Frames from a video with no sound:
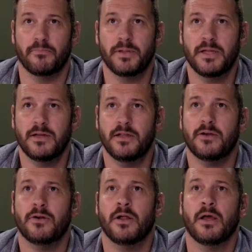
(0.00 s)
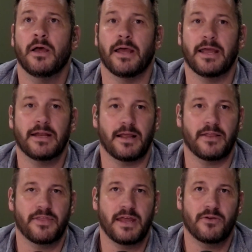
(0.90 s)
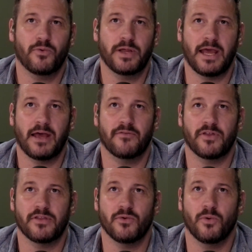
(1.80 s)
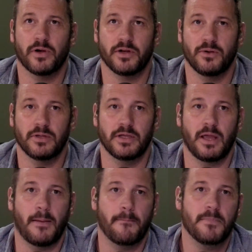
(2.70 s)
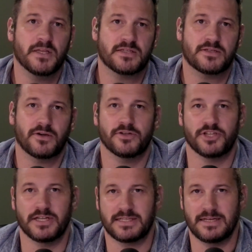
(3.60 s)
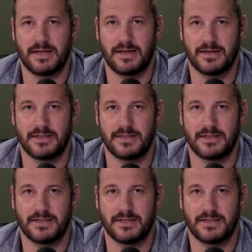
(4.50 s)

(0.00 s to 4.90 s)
being here. And then we have the one and only Mister Jason Knott.